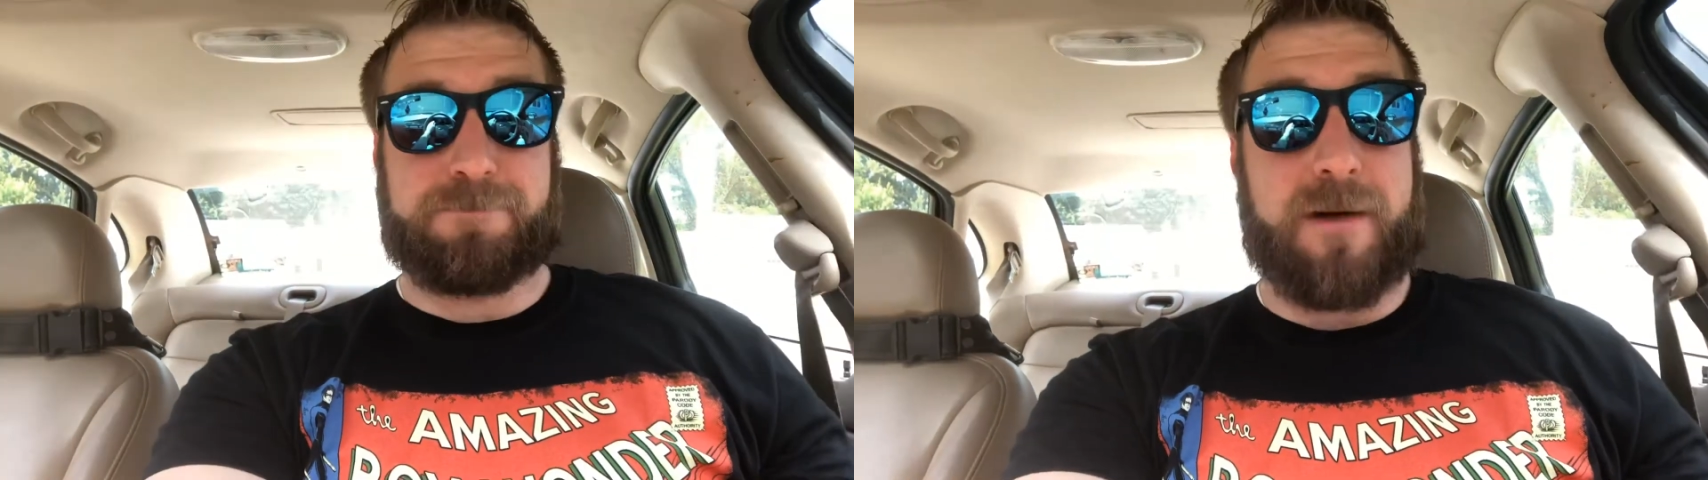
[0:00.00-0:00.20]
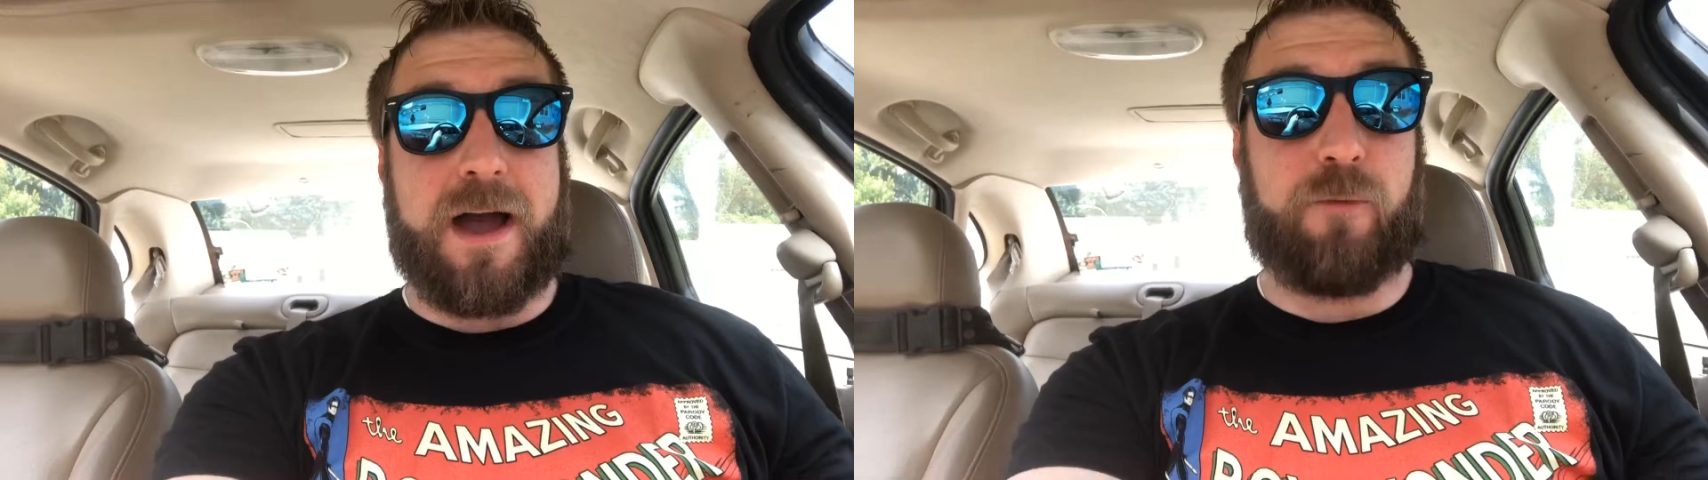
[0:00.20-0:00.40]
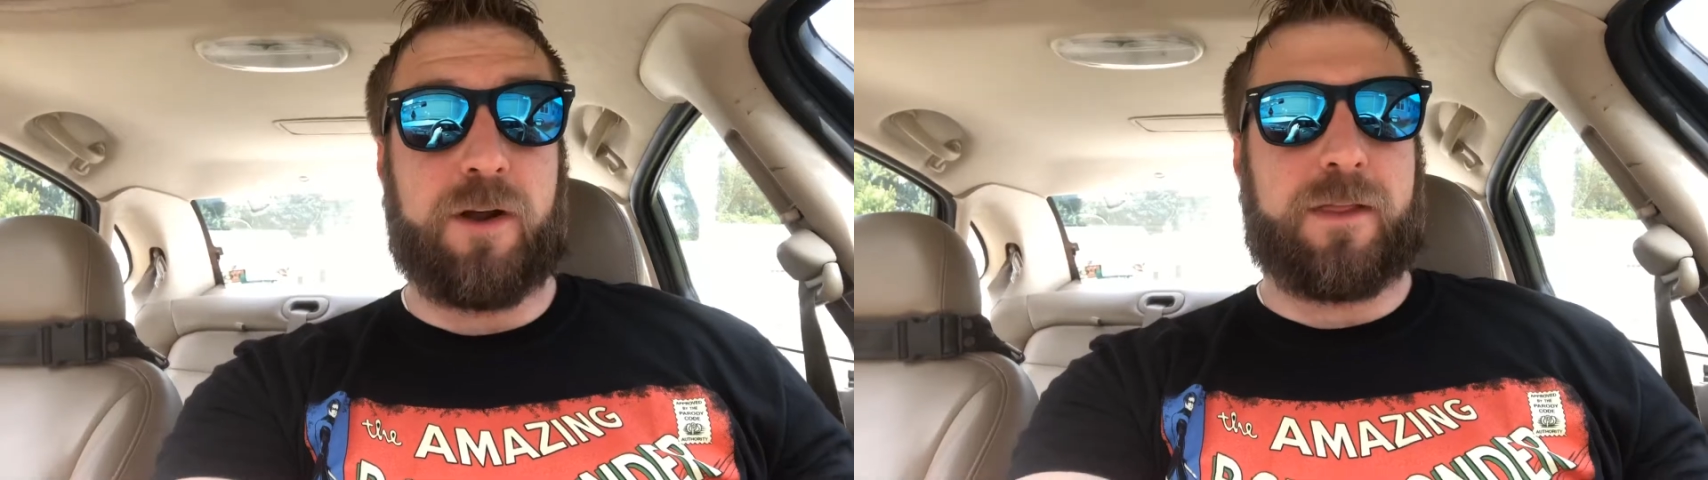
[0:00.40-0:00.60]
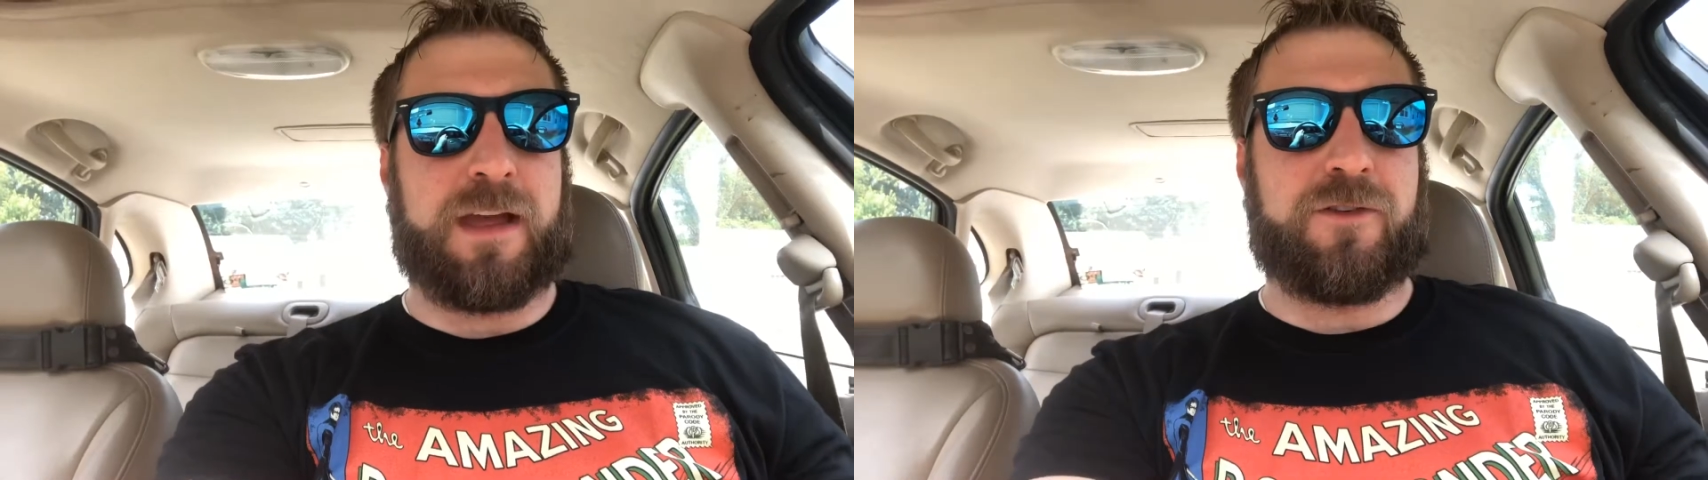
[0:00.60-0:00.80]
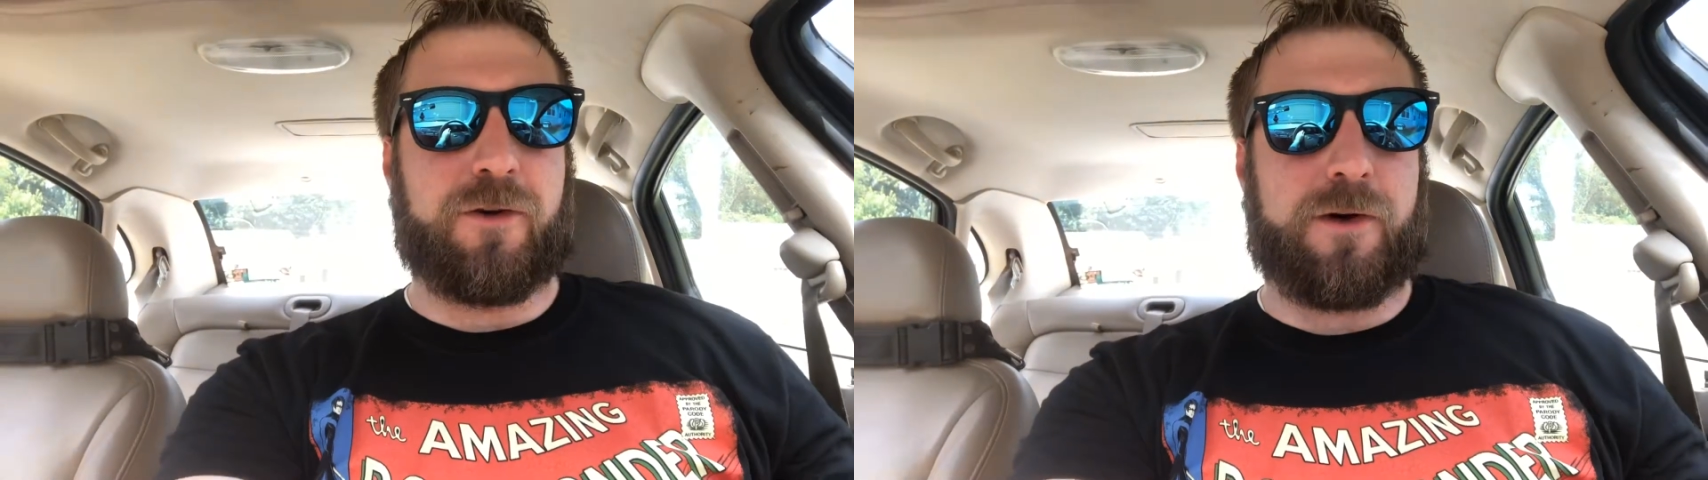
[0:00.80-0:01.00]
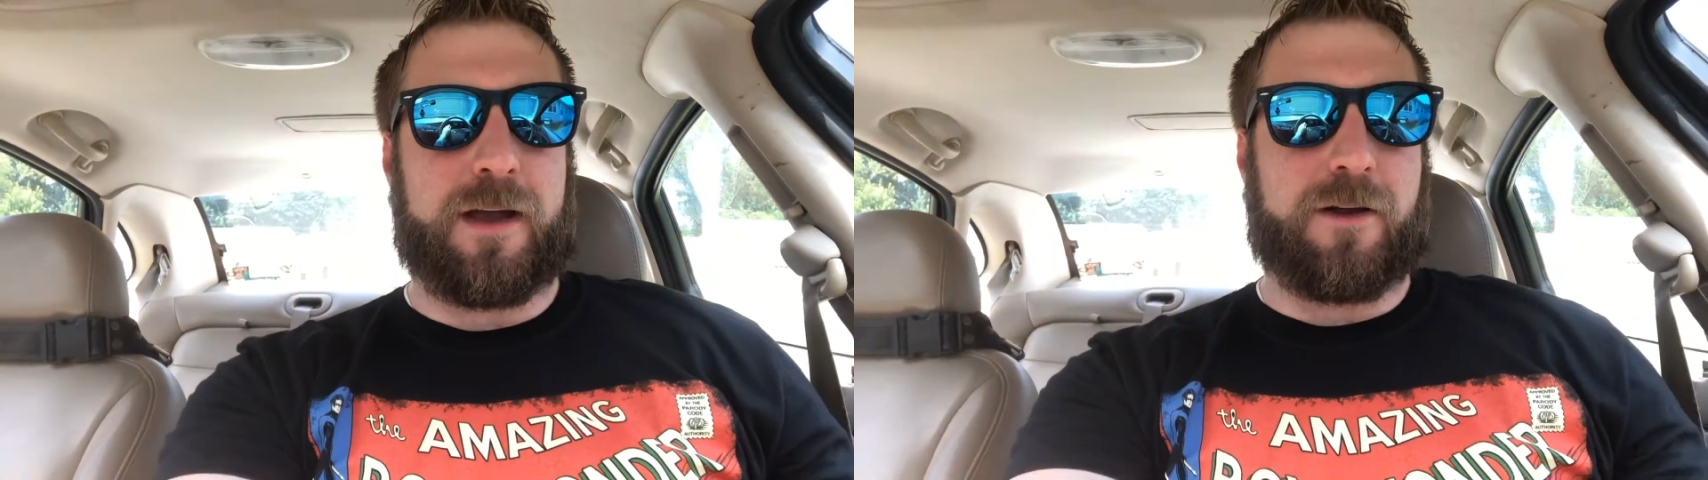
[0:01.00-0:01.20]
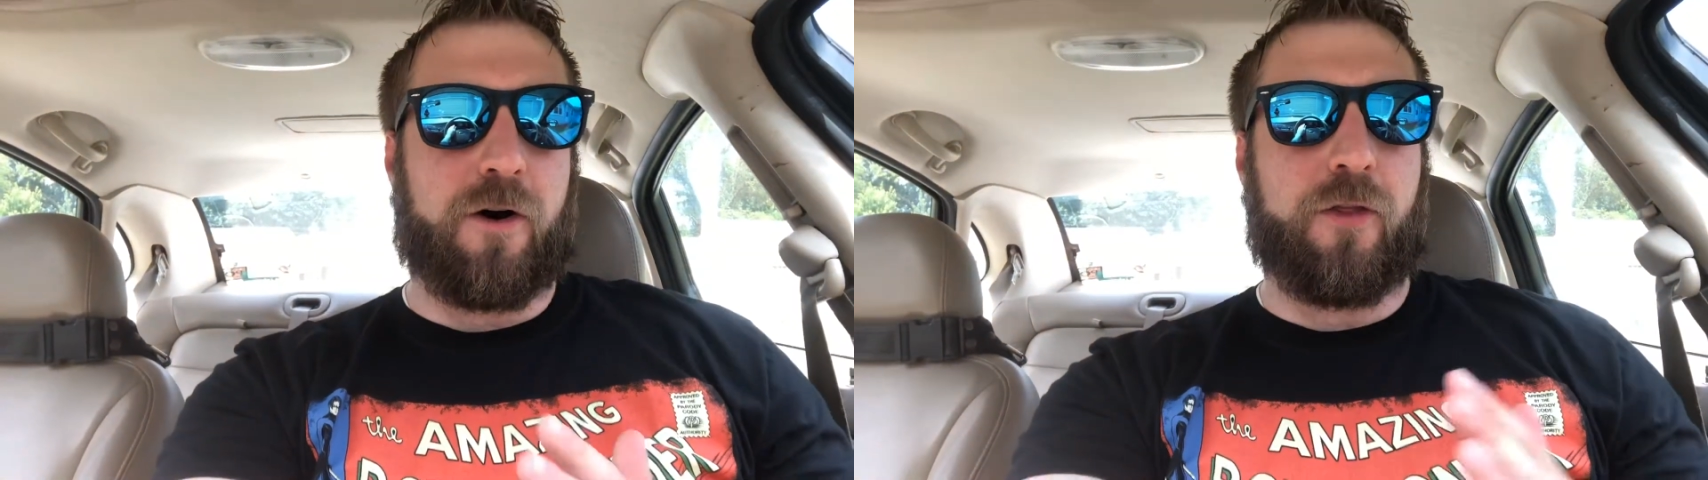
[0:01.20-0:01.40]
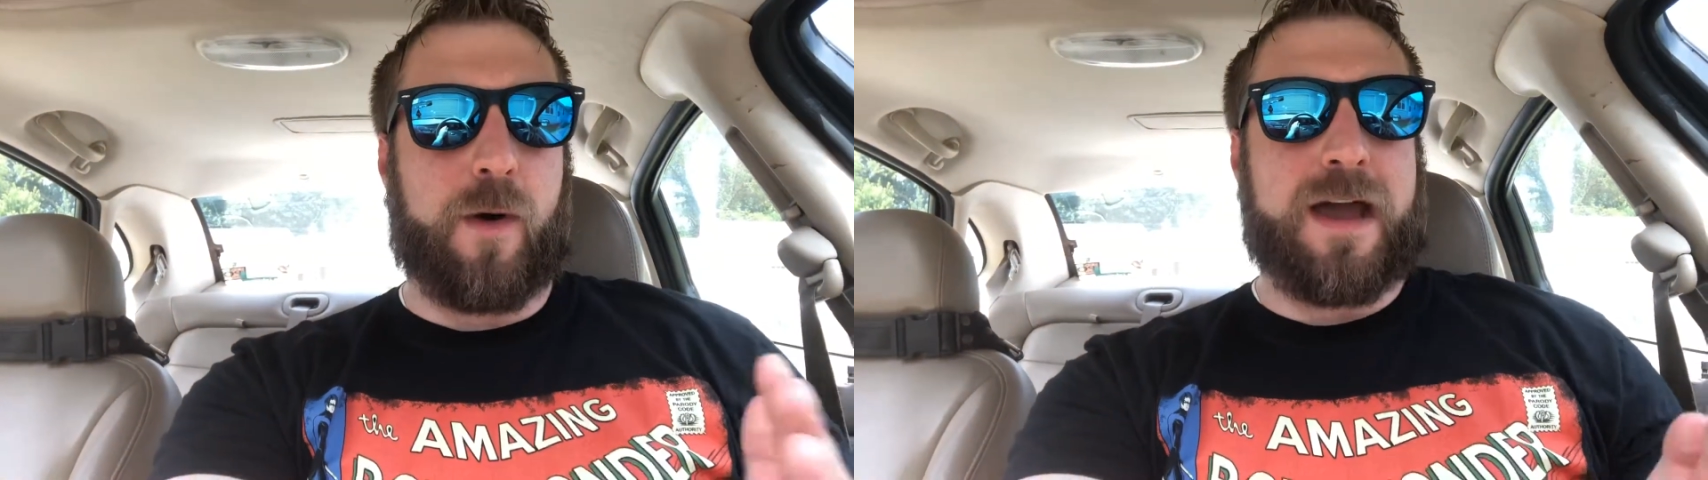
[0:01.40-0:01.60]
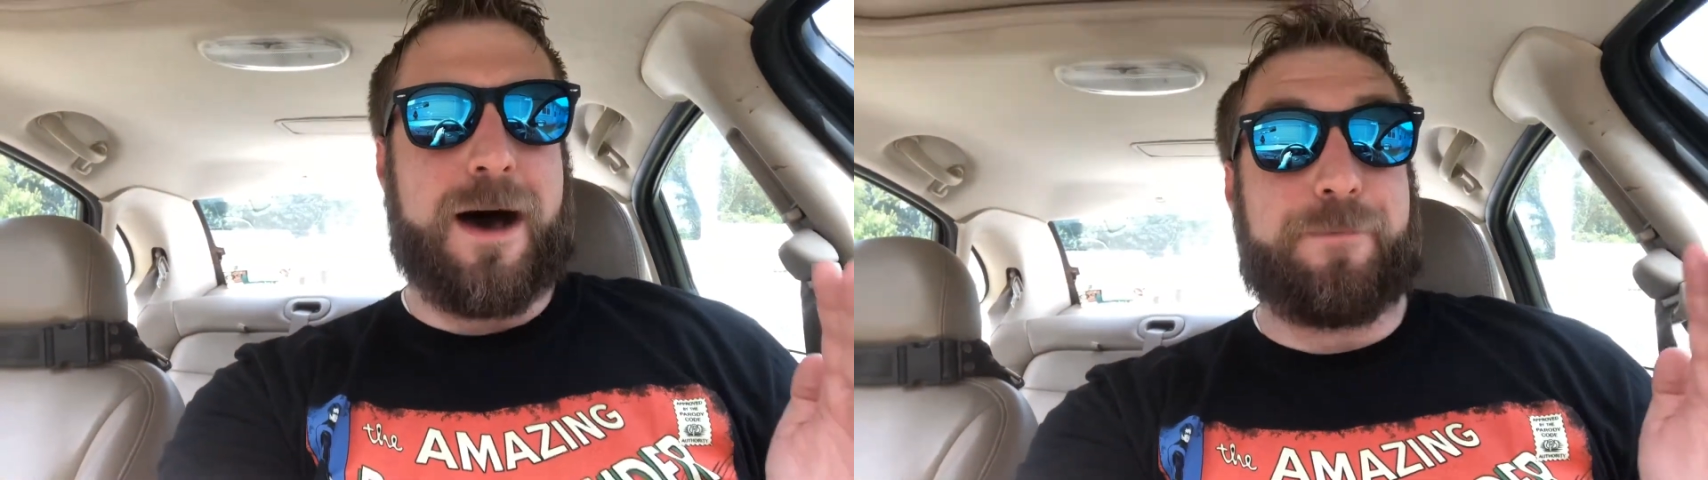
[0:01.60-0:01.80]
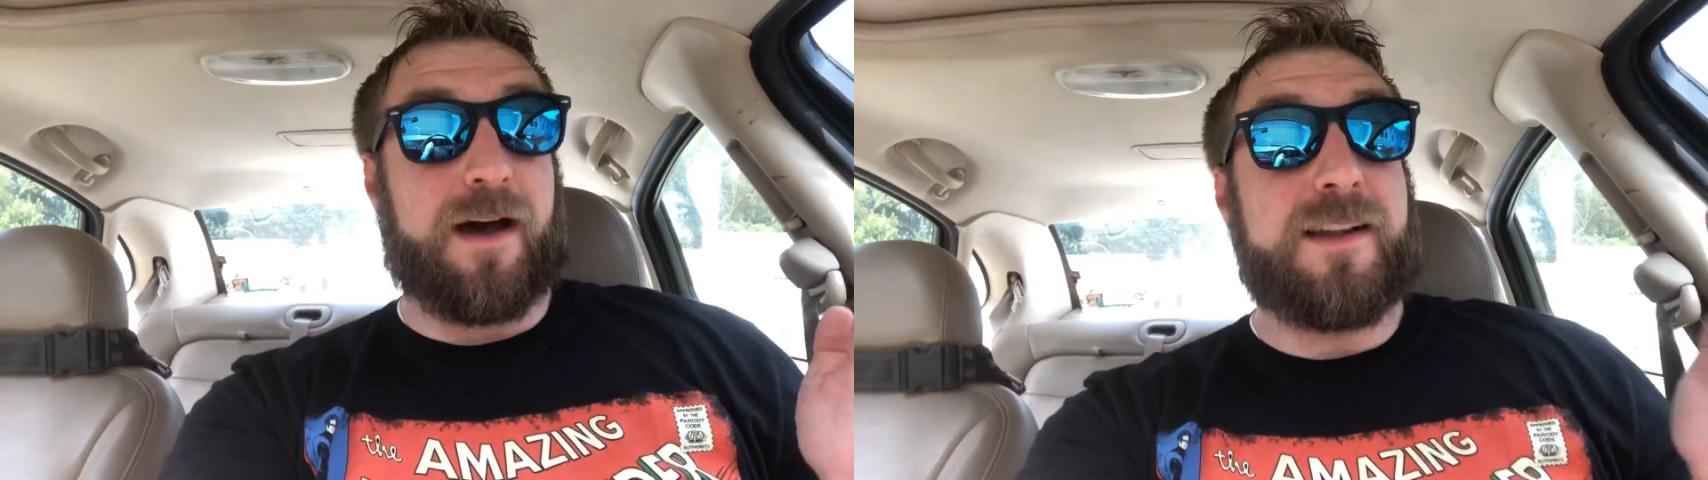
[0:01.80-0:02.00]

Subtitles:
I really enjoyed all the way up